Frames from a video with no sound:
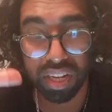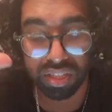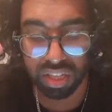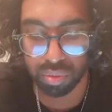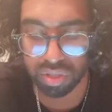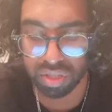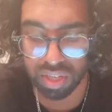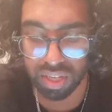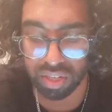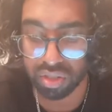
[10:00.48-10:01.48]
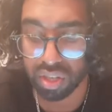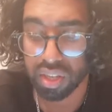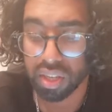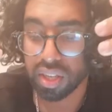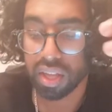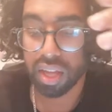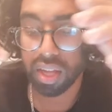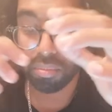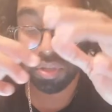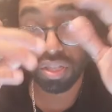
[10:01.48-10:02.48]
the main sequence stage.
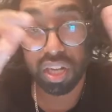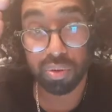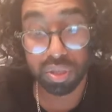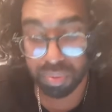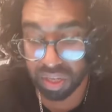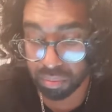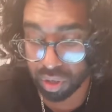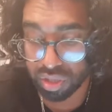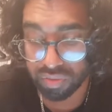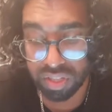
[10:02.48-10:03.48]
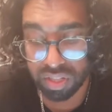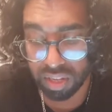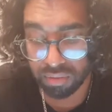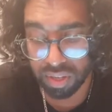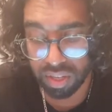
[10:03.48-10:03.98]
Uh, the star will spend most of its life